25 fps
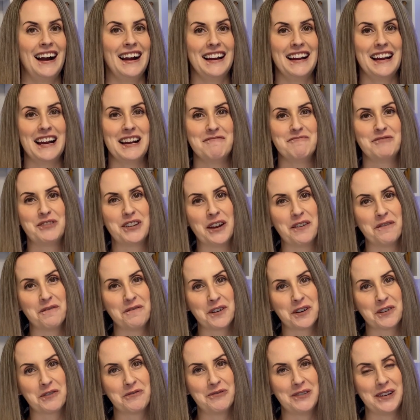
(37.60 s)
I'm
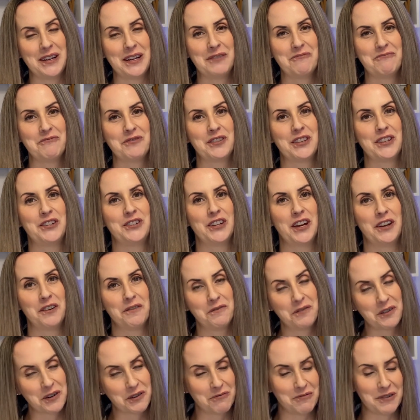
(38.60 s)
Jennifer Queen with the
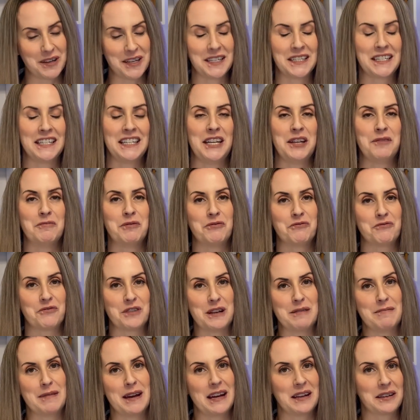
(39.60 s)
Jennifer Queen team and
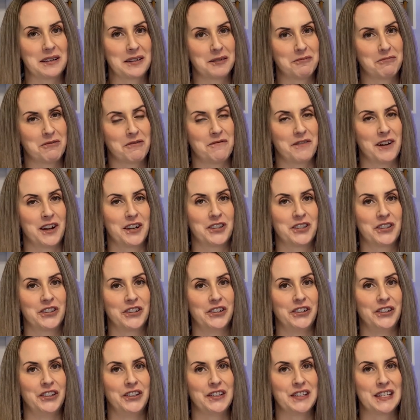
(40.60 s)
RE/MAX
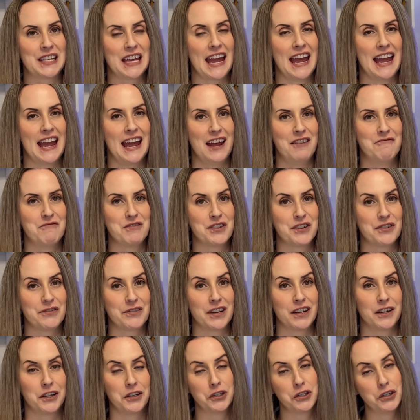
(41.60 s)
Professionals, and without
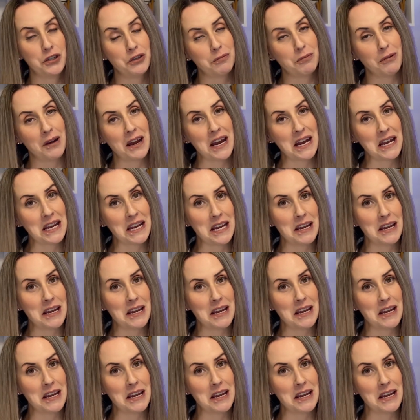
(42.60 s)
getting too braggy